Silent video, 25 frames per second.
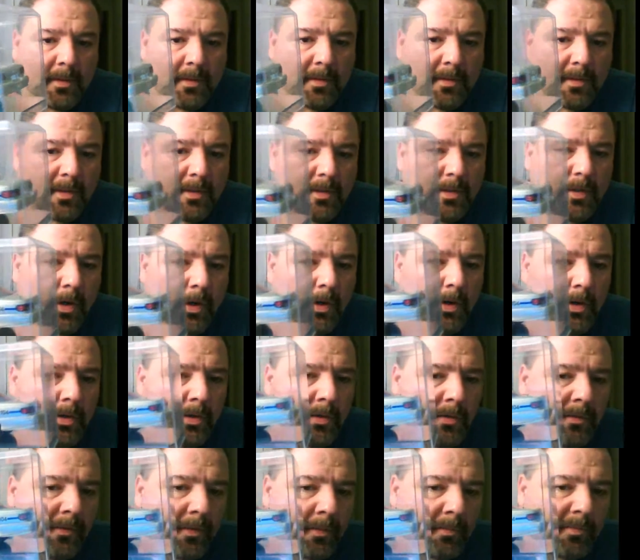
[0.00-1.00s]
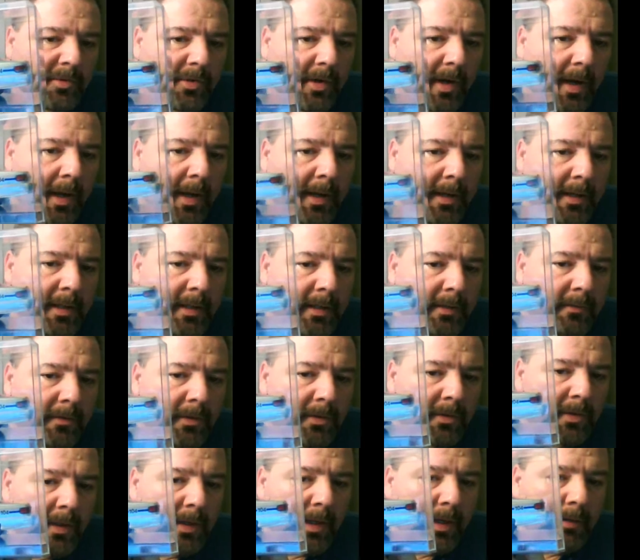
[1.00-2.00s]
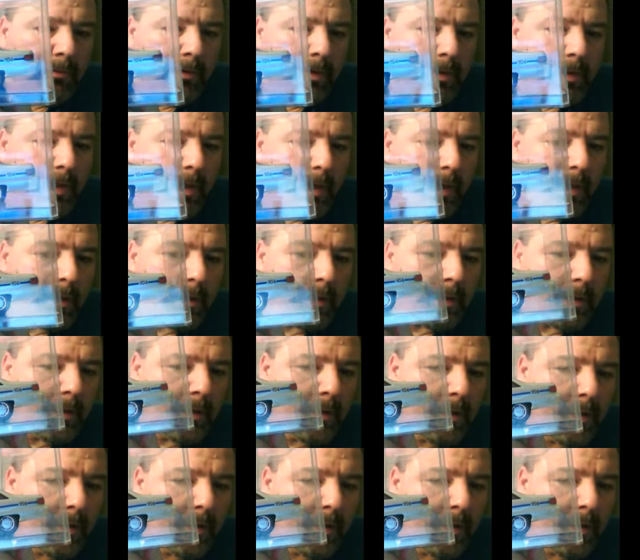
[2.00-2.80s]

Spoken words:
deter you from trying it if you can ever get it.